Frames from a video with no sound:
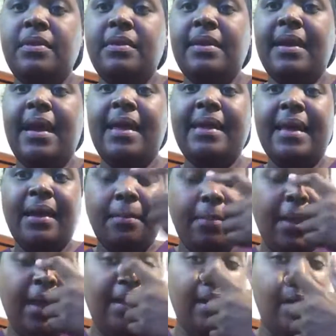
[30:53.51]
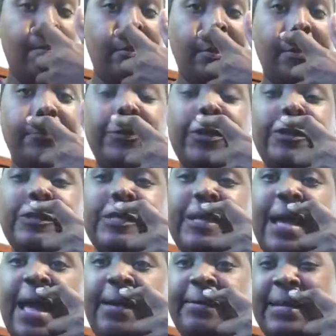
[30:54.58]
Like I like a pineapple
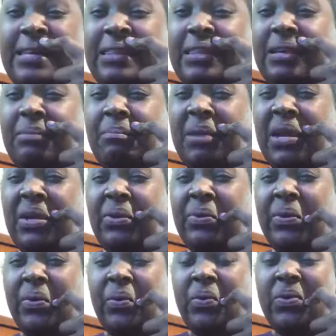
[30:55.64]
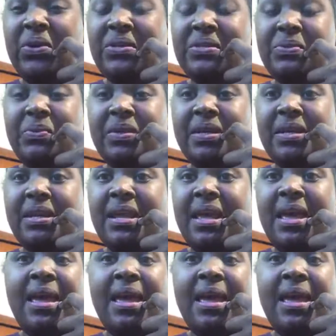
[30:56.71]
ambrosia. I'll eat the mandarin orange one.